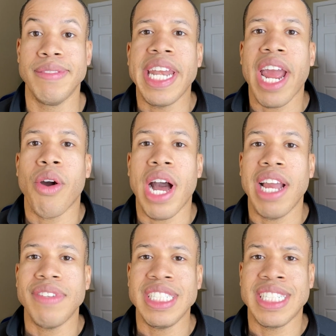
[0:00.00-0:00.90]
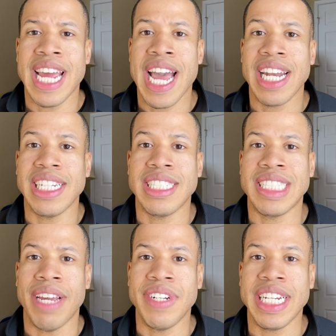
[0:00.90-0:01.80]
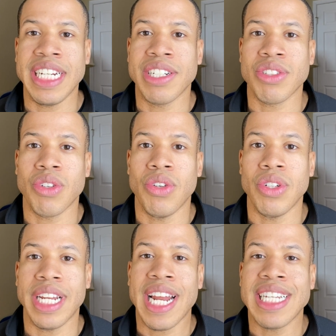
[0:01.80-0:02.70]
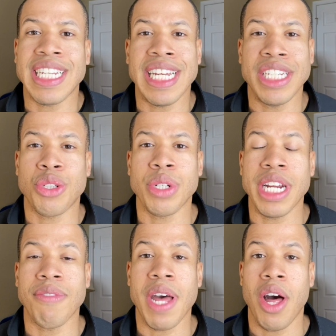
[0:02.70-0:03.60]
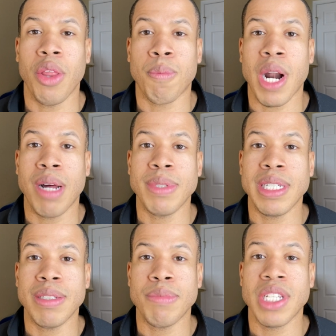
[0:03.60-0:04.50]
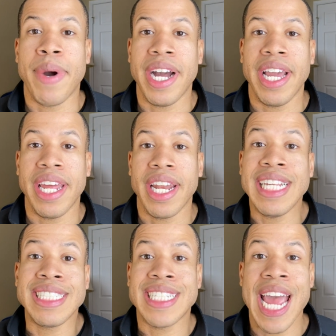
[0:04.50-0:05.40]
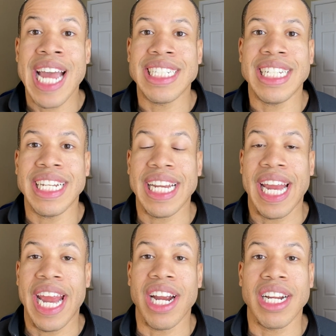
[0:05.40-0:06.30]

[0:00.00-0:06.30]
Now, Ivan's dad is 70 years old and has a history of health problems, but his dad didn't care.